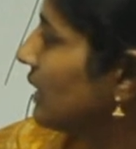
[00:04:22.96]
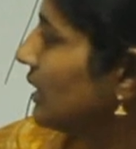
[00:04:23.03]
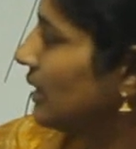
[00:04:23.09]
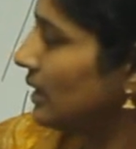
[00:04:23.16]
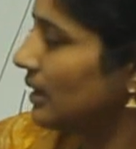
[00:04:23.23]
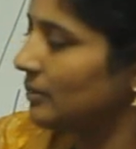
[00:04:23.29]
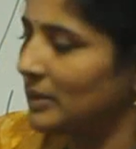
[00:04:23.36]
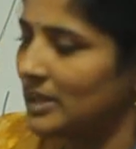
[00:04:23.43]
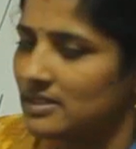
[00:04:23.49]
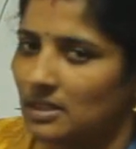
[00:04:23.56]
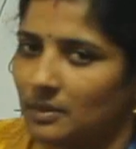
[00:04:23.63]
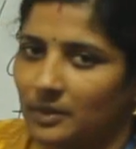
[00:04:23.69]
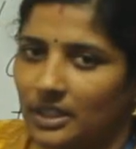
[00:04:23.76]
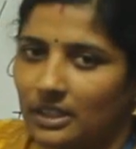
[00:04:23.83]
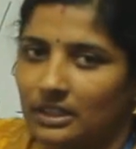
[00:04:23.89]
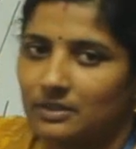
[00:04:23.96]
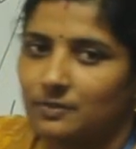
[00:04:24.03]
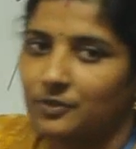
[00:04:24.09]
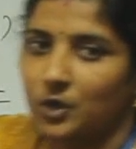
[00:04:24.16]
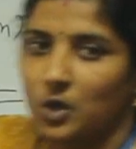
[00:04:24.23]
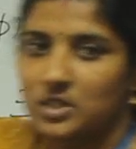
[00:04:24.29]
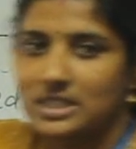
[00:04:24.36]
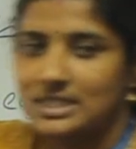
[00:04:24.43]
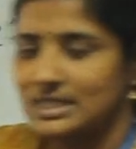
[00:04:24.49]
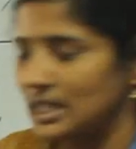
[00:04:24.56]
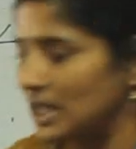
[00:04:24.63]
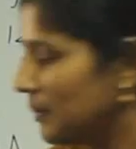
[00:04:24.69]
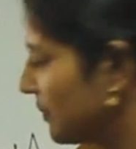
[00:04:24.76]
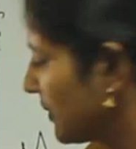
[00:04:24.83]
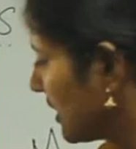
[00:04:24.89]
here based up in the 4th
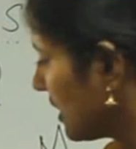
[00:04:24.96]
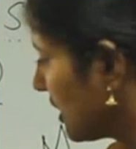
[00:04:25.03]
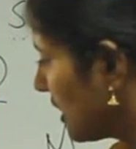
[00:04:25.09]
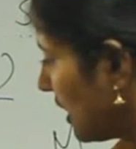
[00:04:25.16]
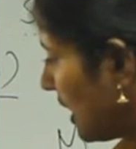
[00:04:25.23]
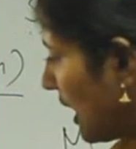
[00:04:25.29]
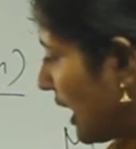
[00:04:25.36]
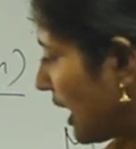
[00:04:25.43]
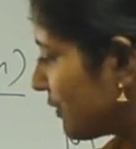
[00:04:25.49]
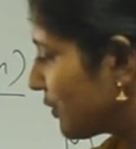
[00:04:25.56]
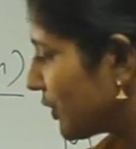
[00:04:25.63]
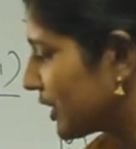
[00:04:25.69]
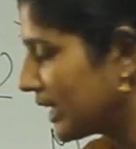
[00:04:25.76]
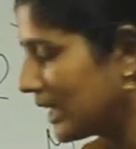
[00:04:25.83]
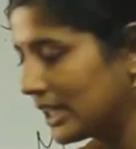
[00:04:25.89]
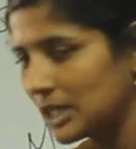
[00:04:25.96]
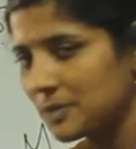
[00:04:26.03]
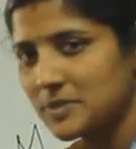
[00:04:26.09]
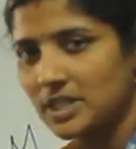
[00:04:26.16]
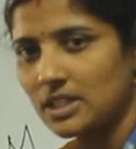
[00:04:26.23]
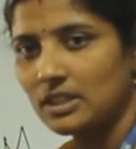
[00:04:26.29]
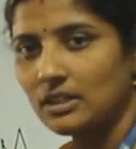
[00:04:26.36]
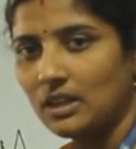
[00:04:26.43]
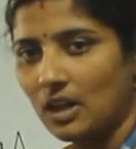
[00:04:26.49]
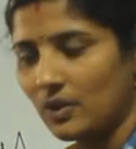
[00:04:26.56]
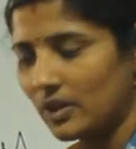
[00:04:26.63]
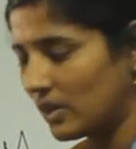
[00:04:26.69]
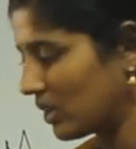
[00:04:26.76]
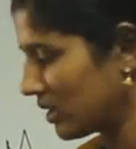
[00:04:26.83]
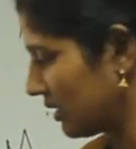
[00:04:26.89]
step. And for decryption,
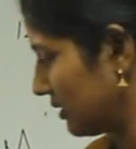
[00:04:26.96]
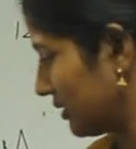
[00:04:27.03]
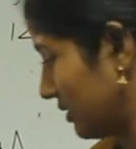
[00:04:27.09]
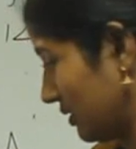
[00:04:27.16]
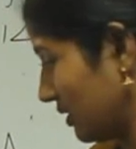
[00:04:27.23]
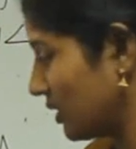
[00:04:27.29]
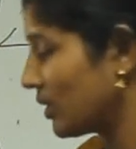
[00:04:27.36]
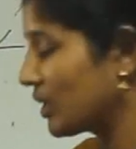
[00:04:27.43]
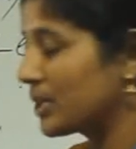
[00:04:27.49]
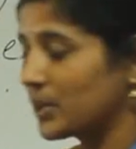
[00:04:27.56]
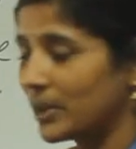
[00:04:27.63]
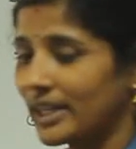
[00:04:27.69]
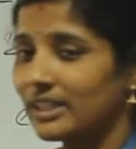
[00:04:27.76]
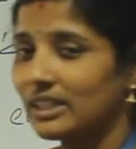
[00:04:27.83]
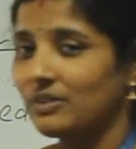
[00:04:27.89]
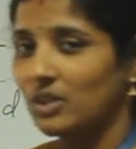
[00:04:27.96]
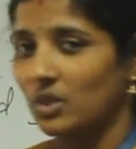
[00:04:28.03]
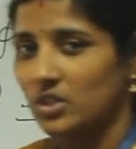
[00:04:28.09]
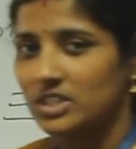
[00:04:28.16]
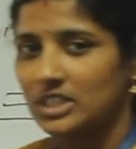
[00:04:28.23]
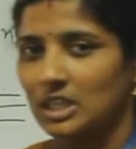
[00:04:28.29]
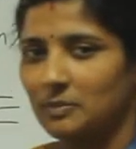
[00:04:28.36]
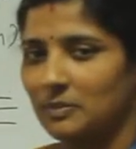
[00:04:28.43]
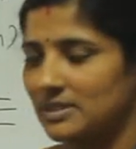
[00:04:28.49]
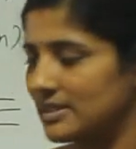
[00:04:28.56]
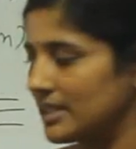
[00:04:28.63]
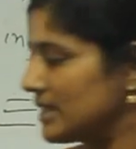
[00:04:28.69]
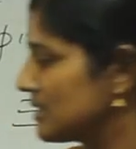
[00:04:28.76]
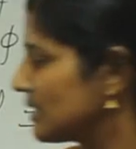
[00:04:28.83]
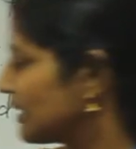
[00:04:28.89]
in order to get our original message,